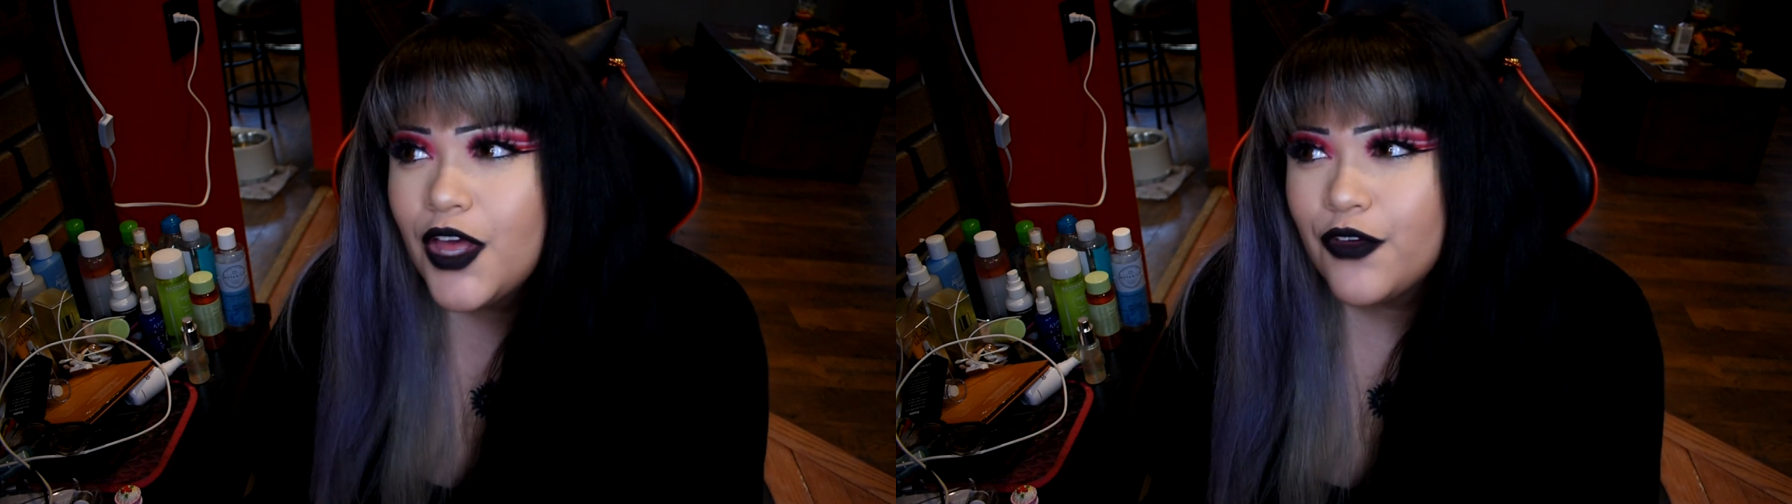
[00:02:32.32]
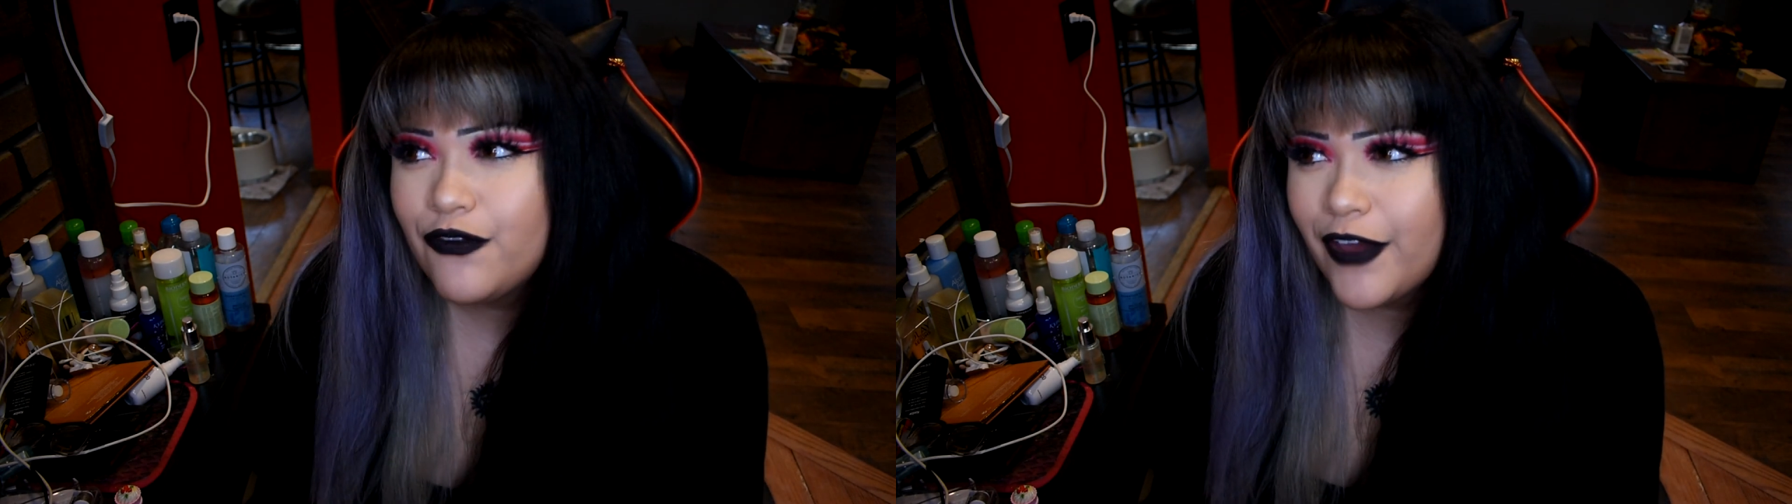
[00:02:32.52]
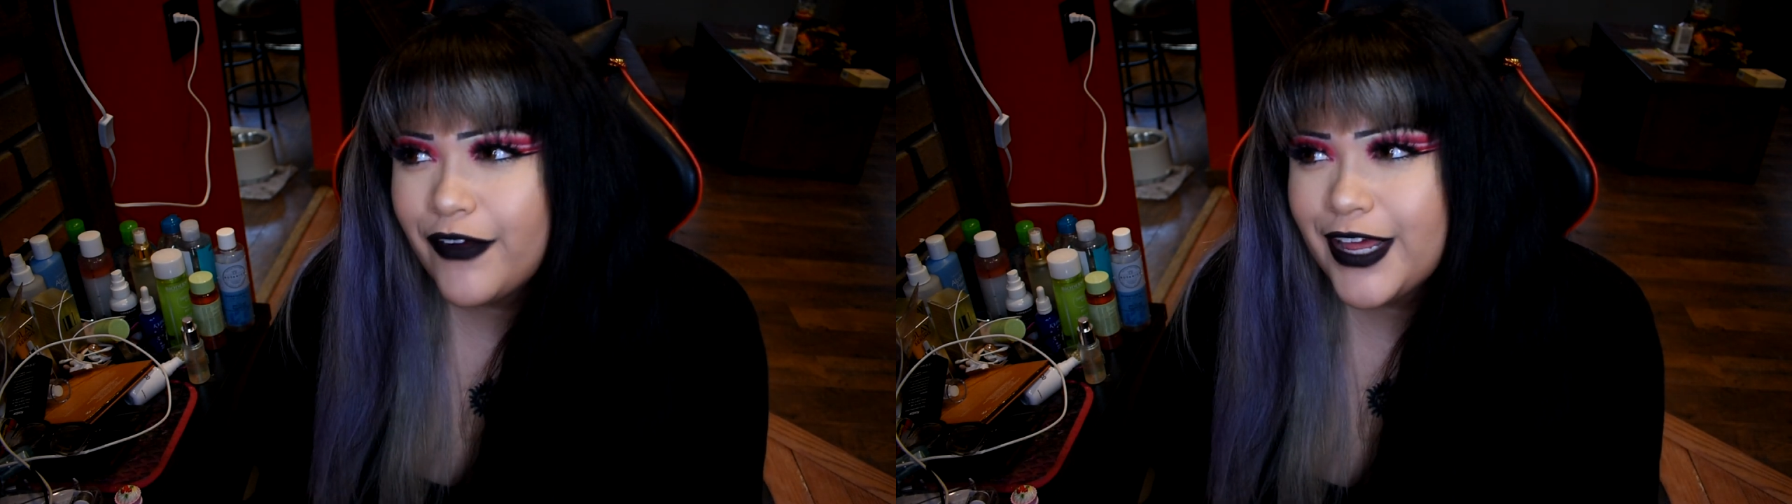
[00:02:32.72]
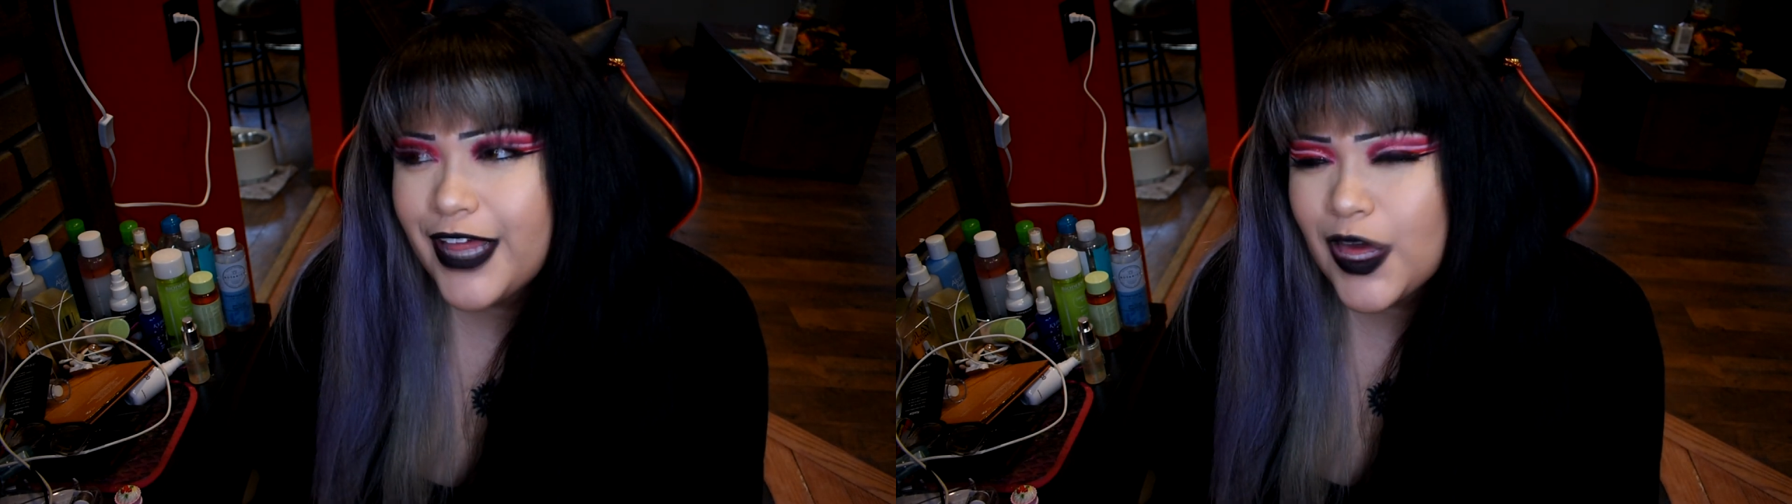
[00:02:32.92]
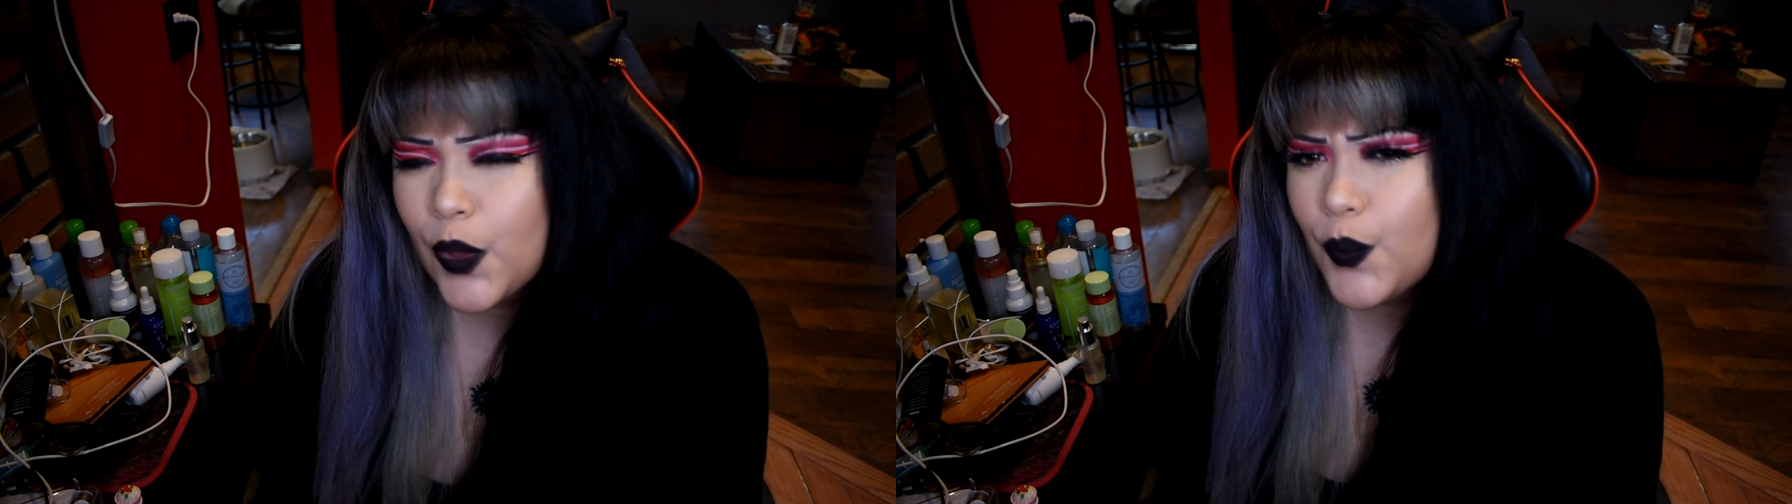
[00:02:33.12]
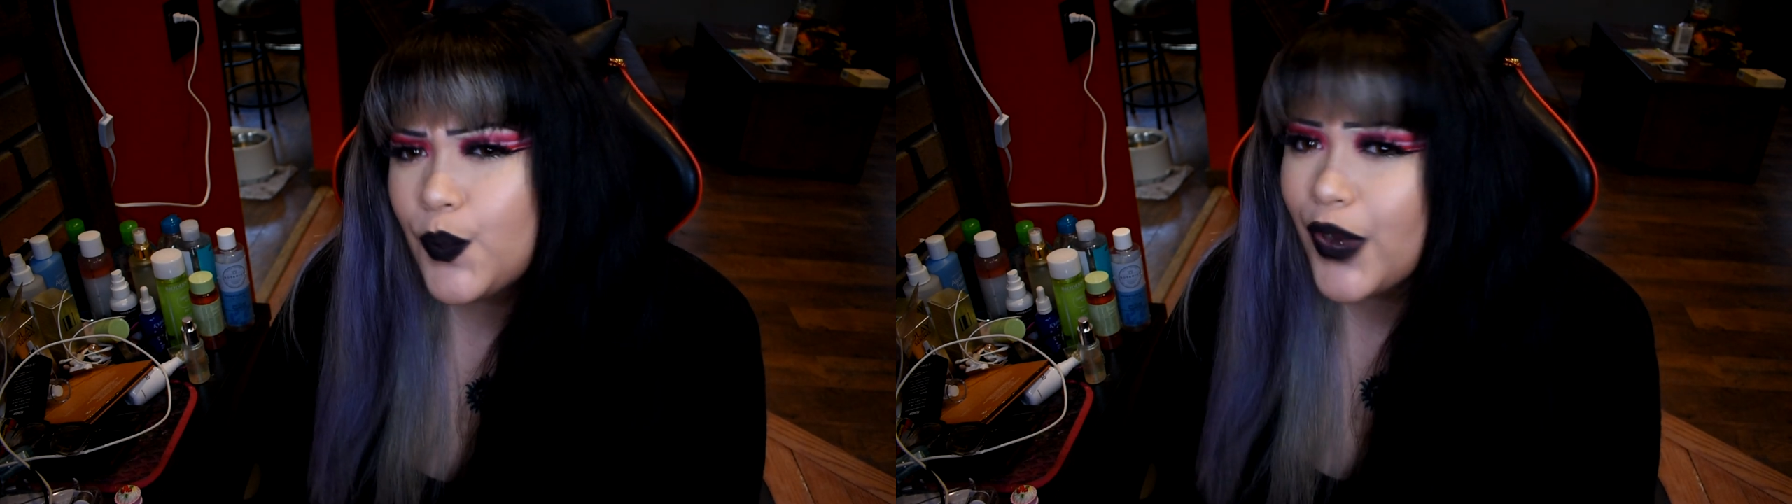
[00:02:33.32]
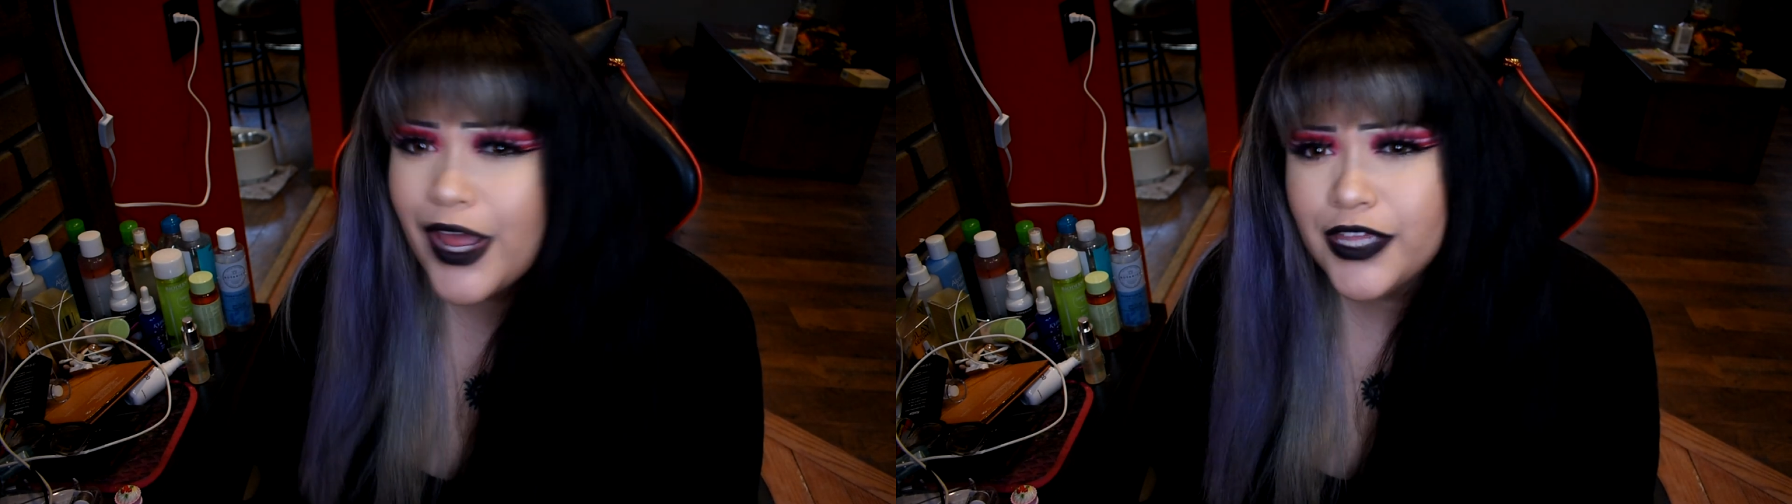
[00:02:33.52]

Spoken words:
very like bright